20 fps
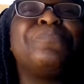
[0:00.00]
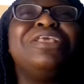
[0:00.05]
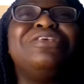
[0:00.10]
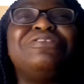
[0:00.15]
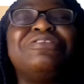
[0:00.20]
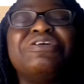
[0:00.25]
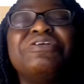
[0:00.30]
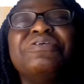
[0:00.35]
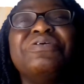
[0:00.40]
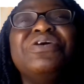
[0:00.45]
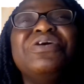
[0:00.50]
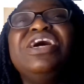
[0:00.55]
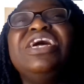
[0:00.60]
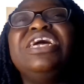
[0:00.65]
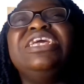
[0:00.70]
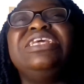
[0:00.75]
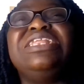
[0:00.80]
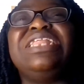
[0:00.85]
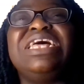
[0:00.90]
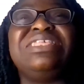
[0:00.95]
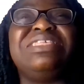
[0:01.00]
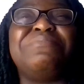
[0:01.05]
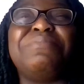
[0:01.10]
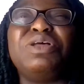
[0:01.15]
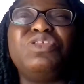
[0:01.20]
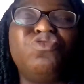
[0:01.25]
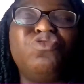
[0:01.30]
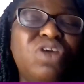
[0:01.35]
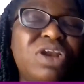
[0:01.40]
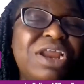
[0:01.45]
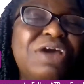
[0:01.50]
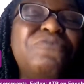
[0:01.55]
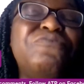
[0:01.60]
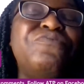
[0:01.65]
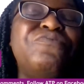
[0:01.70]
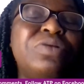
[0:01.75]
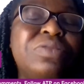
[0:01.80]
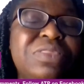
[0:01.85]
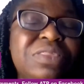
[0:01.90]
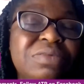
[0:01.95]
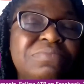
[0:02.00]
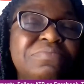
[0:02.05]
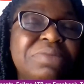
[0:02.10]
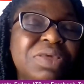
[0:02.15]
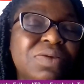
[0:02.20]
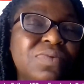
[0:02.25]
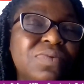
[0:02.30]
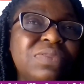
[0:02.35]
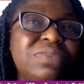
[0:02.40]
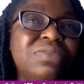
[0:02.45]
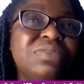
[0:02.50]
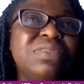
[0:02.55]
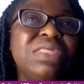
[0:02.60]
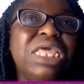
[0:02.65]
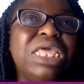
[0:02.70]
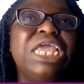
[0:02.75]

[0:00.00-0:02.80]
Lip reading: So that's about 240 mils,